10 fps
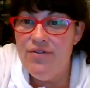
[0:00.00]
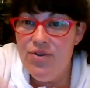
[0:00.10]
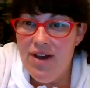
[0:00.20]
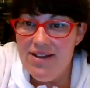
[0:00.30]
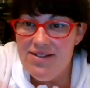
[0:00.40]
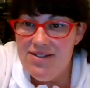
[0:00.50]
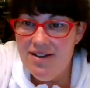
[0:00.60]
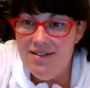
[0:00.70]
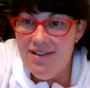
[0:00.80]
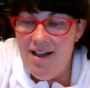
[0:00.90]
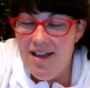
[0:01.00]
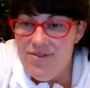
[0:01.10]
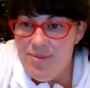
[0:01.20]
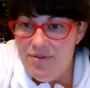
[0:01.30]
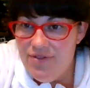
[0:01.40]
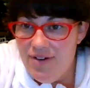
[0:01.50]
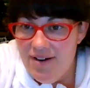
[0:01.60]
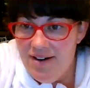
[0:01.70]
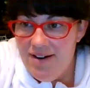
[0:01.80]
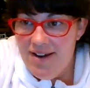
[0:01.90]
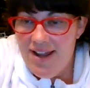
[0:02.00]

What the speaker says: Have you guys done lives before?